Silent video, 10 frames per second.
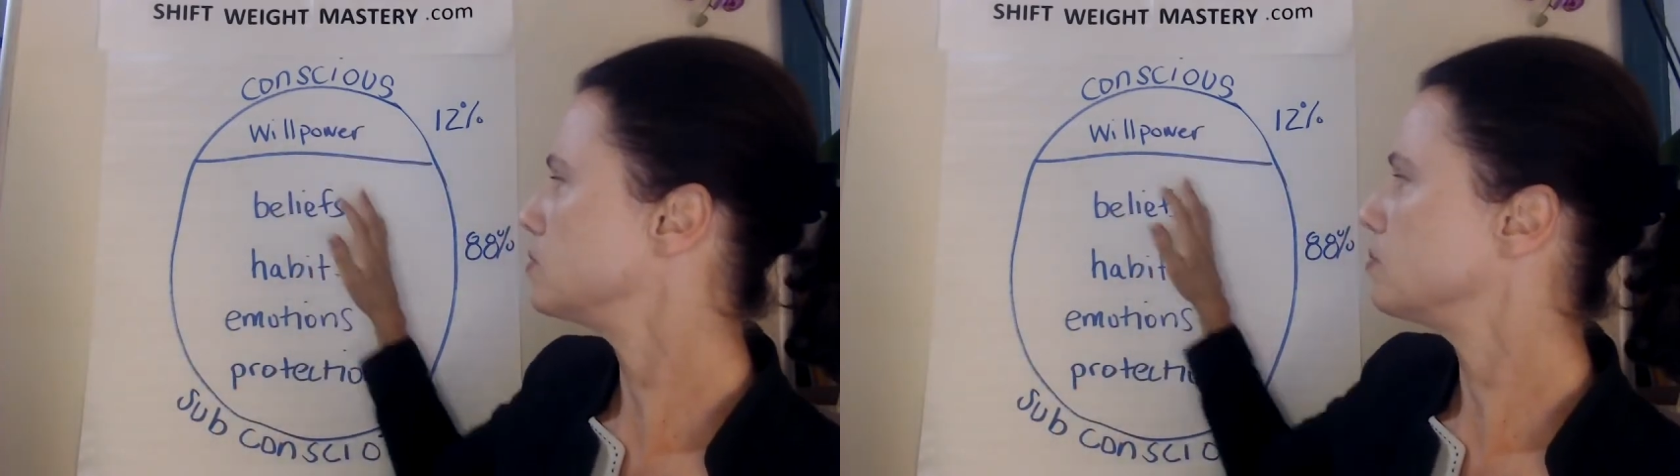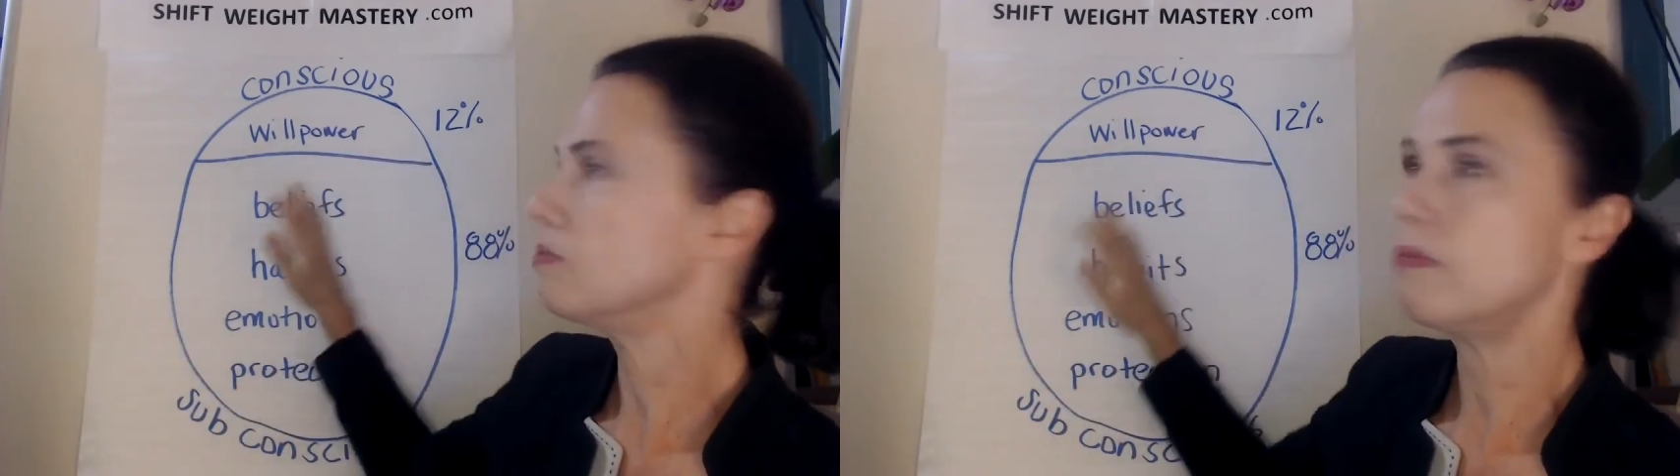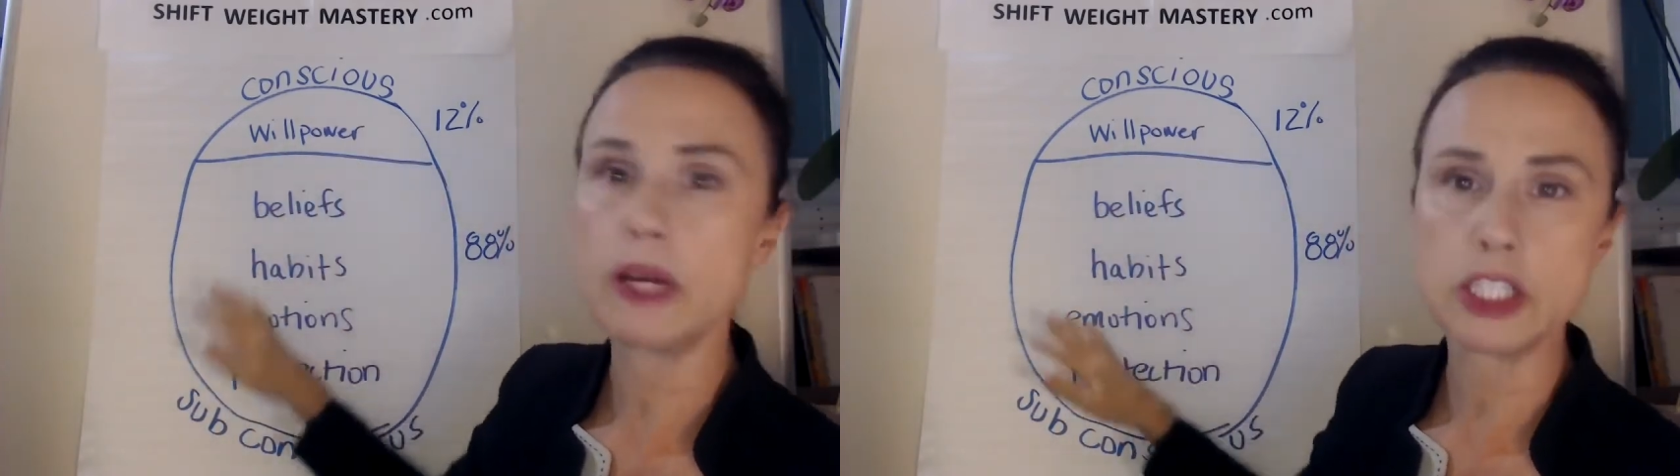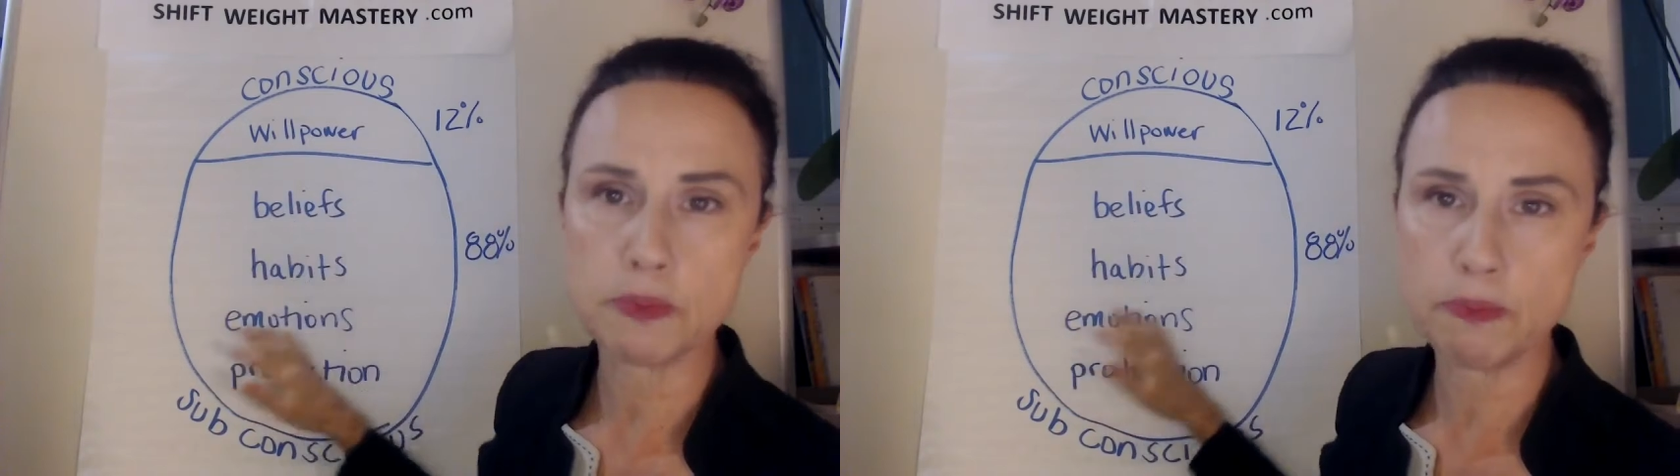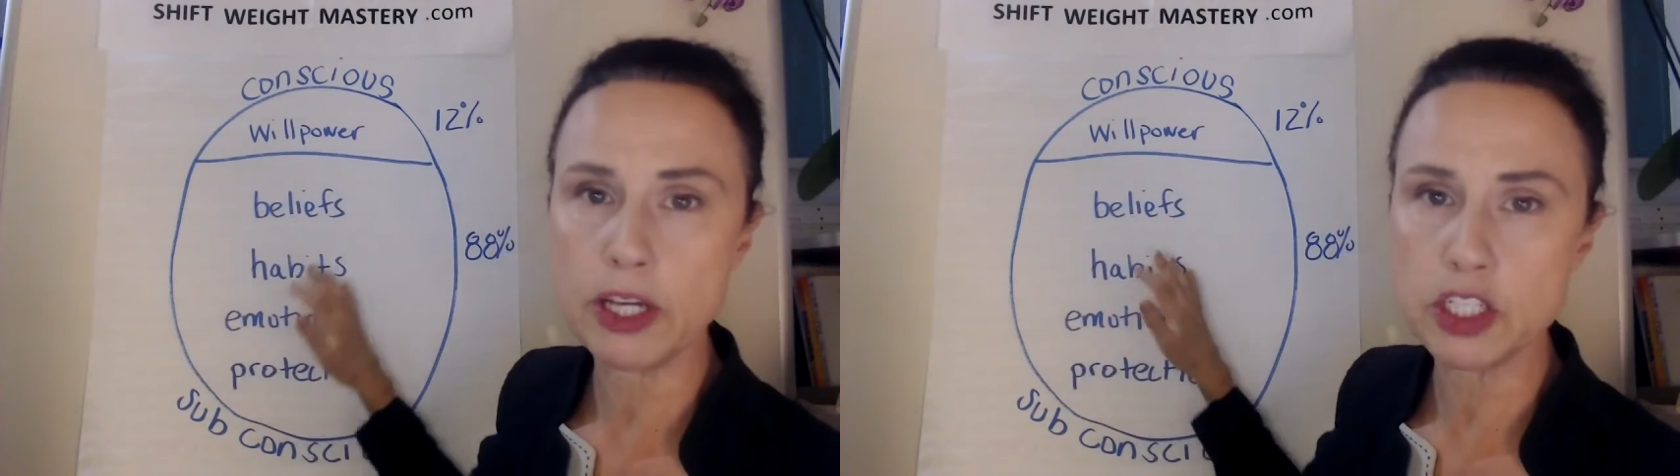
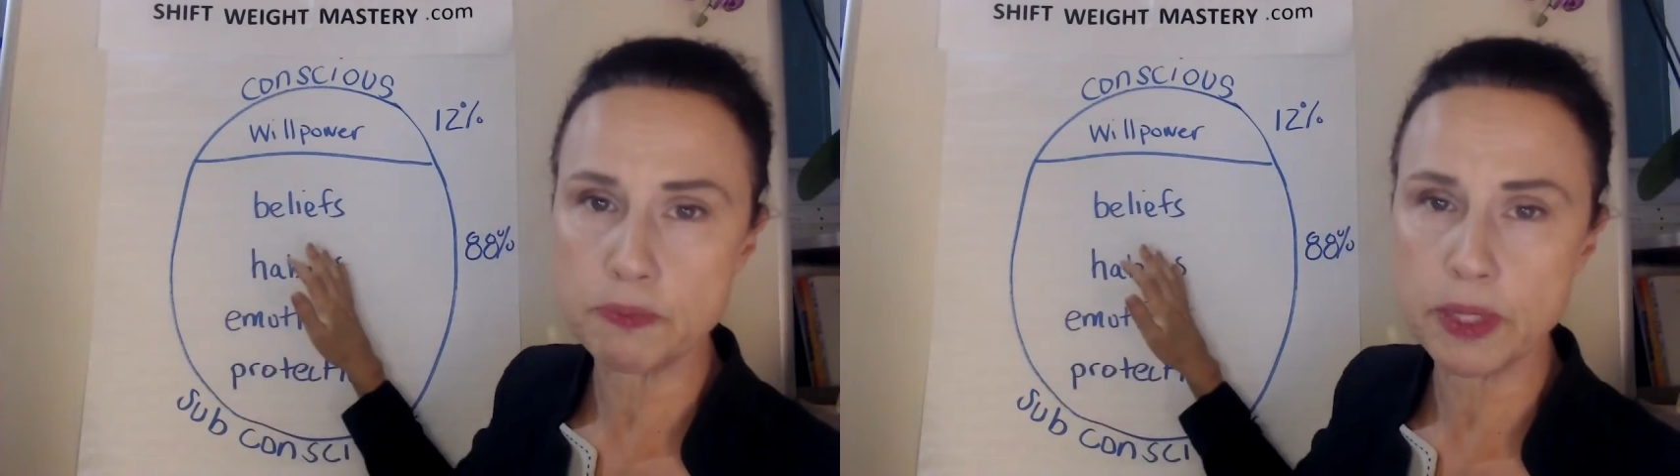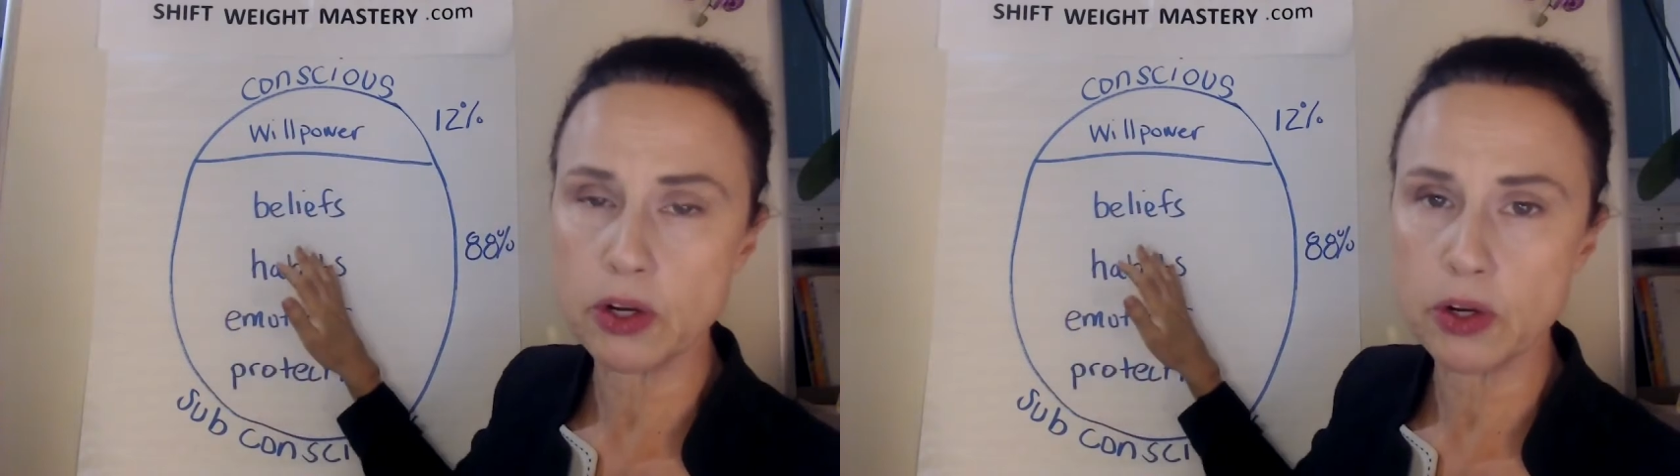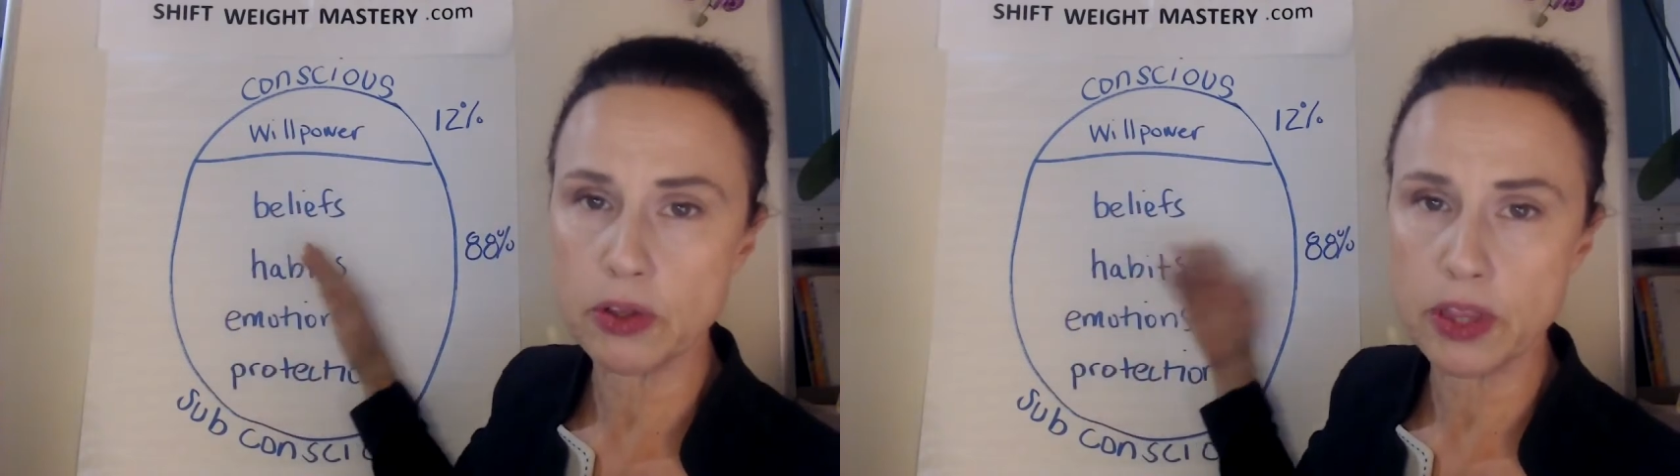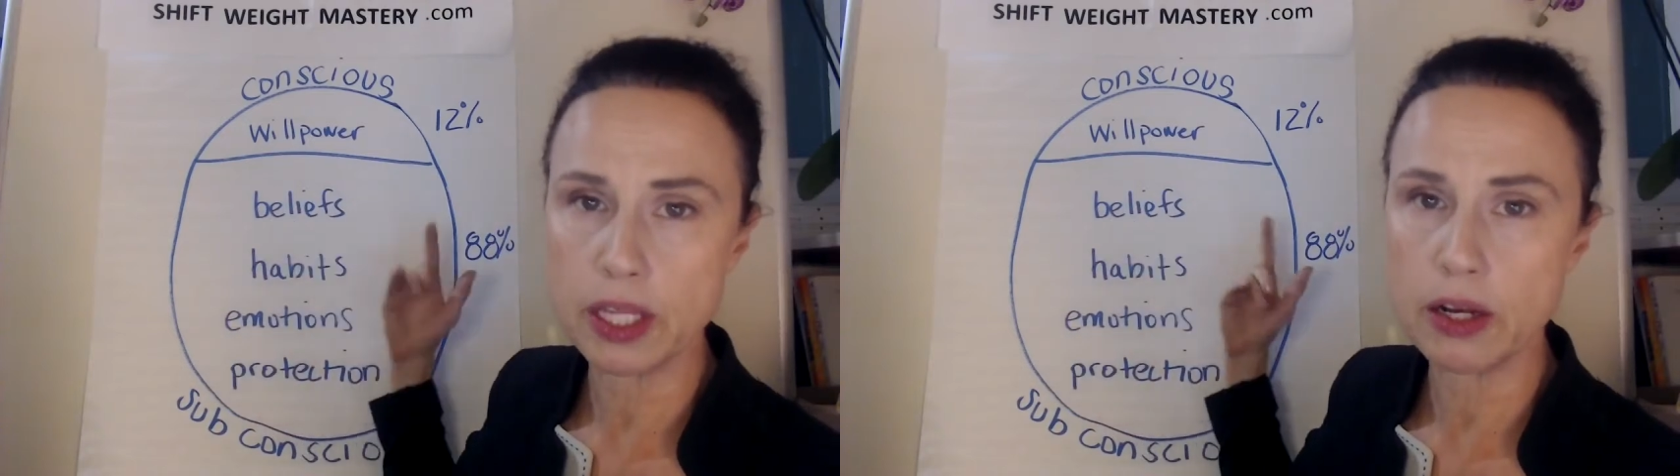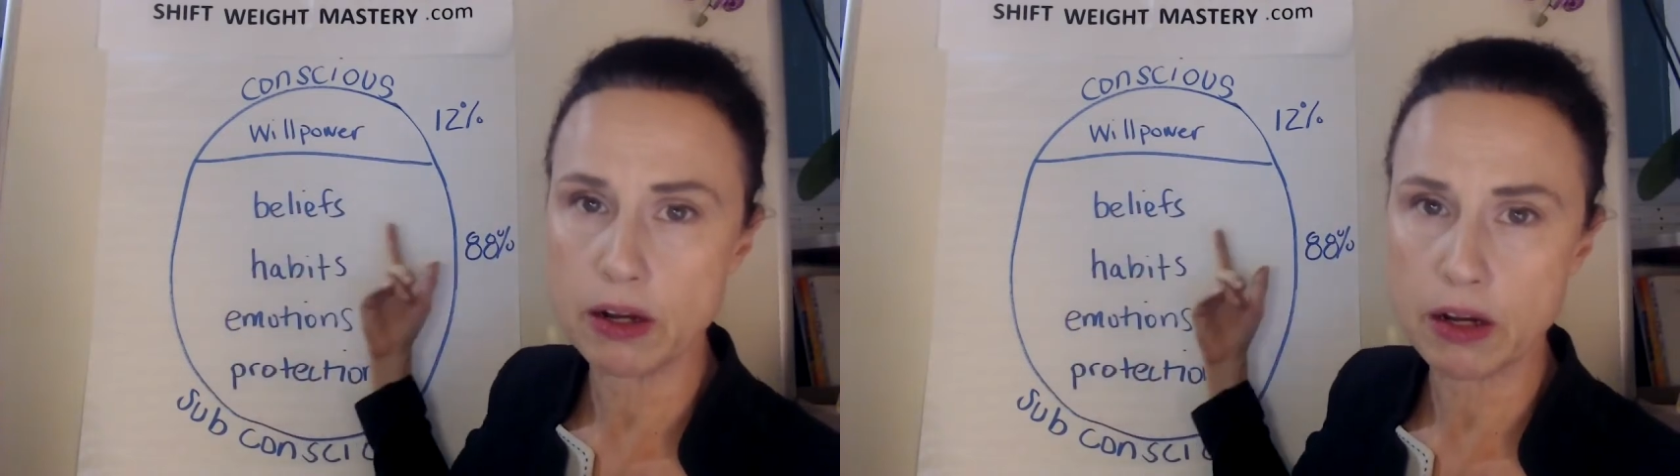much, much bigger
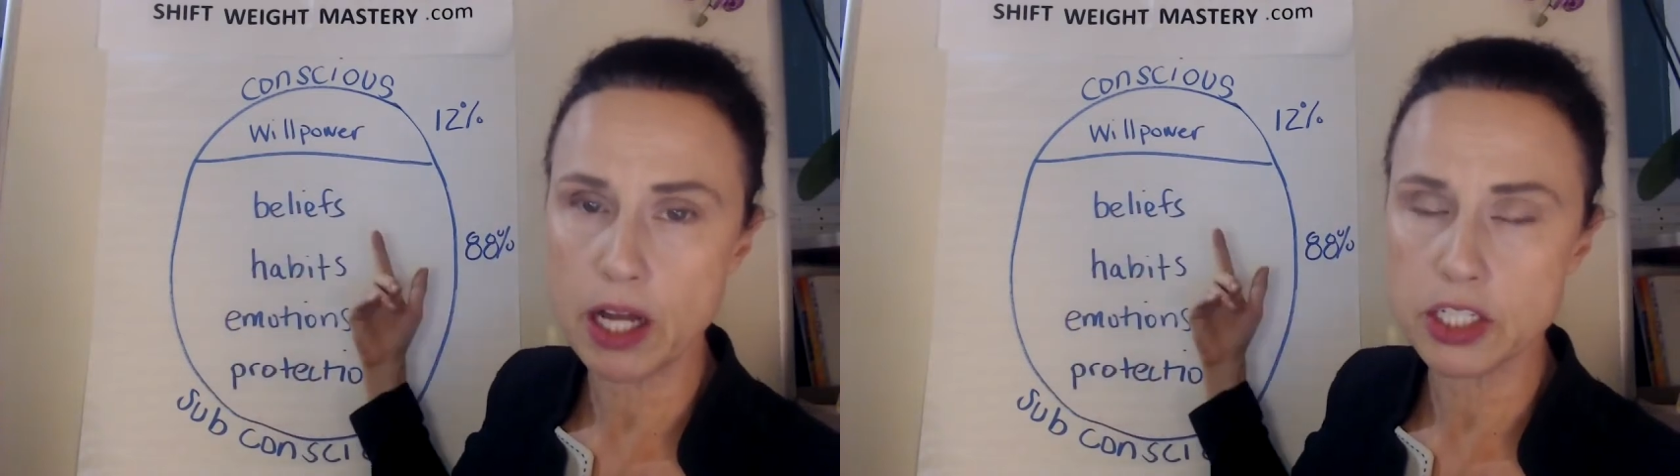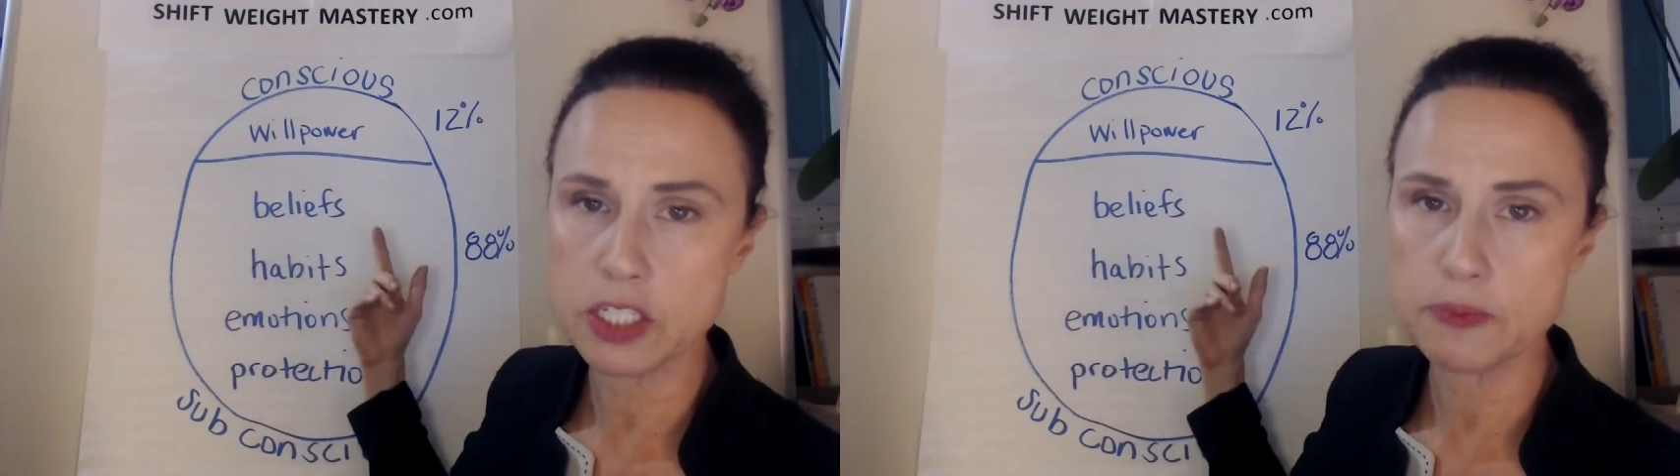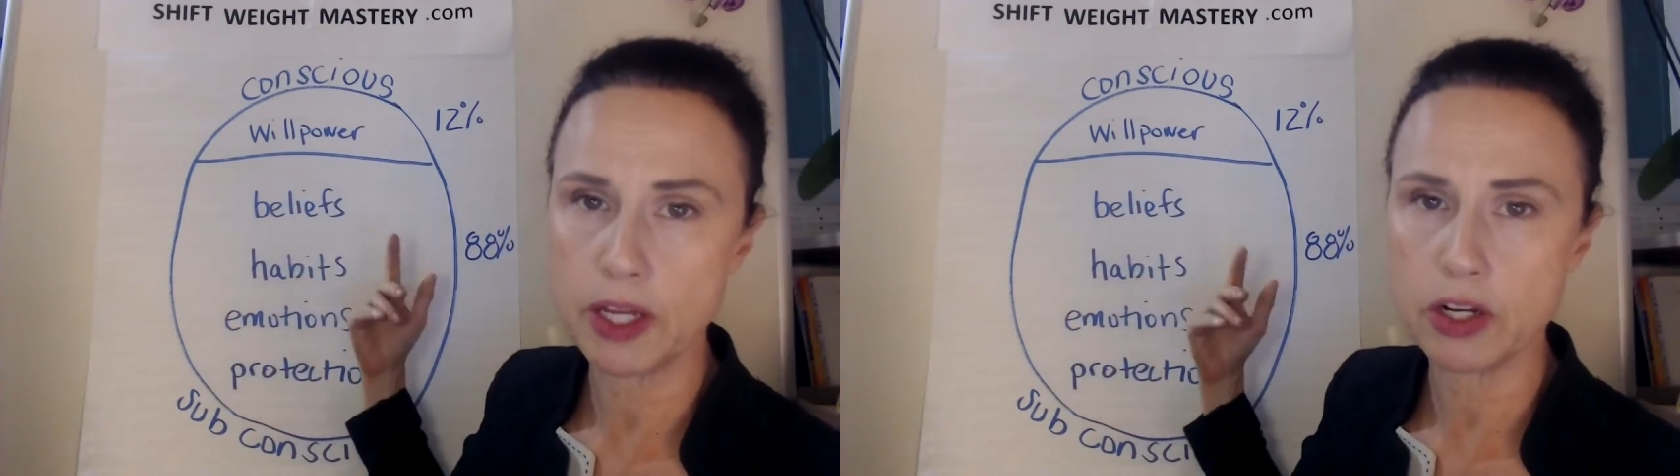than our conscious mind.